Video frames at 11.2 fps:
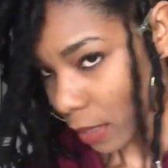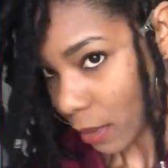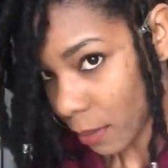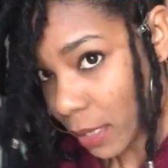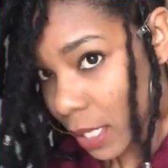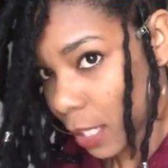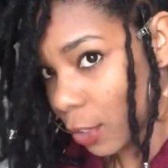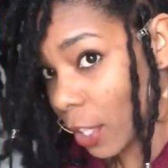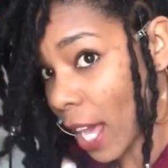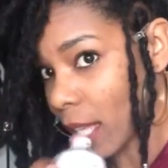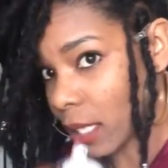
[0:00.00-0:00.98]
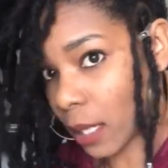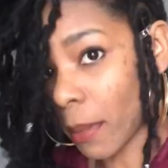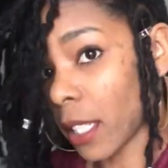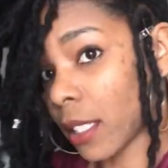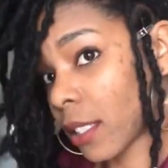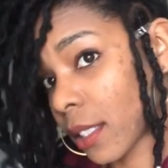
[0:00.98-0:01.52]
I'm telling you guys, it
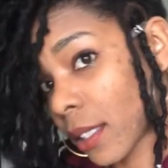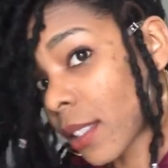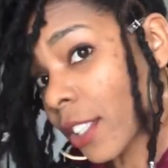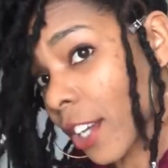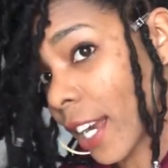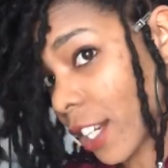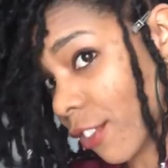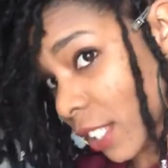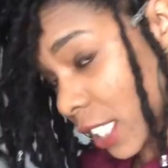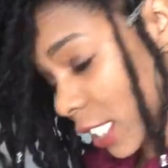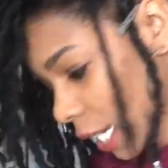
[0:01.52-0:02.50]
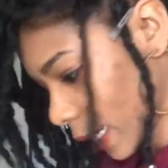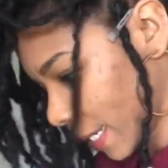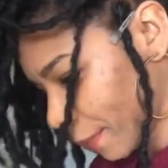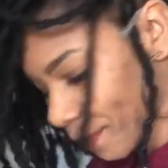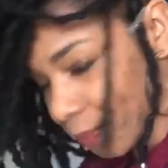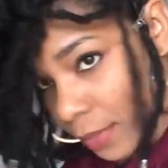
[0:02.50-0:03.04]
makes your hair really shiny.
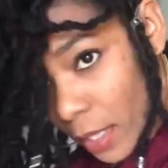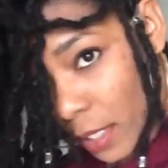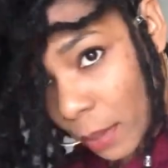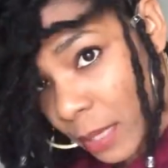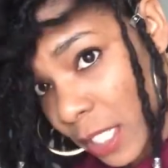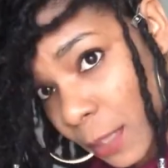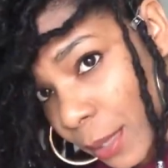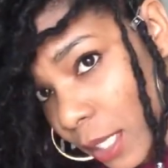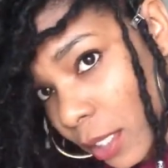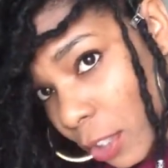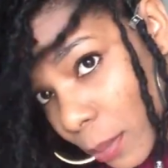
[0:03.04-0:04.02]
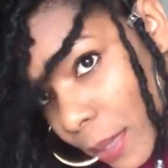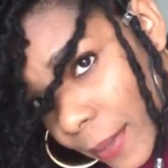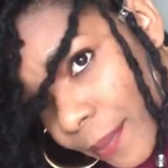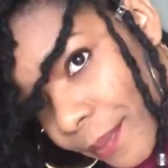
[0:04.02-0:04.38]
So I'm just spread a little bit.